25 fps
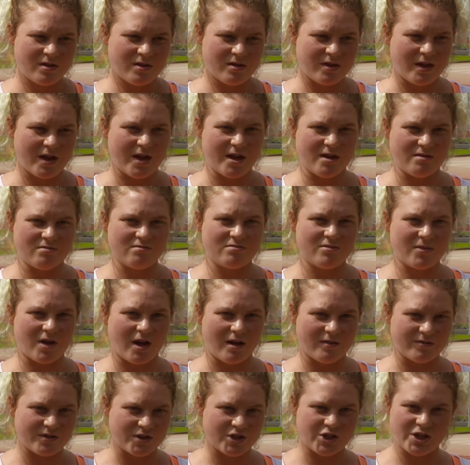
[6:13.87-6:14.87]
then
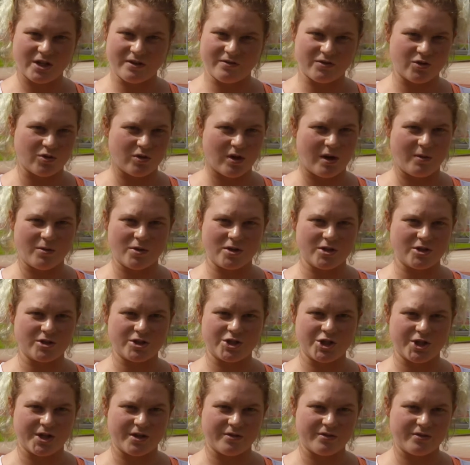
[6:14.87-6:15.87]
I've achieved all I want to
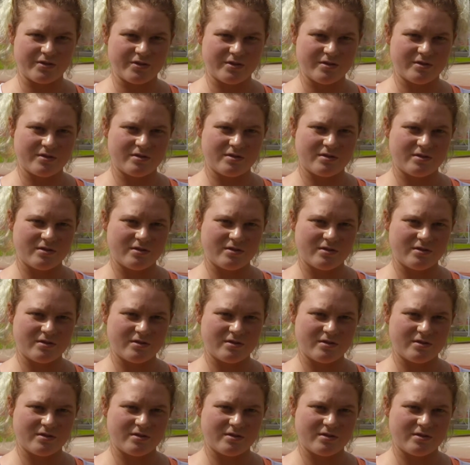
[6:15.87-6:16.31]
achieve.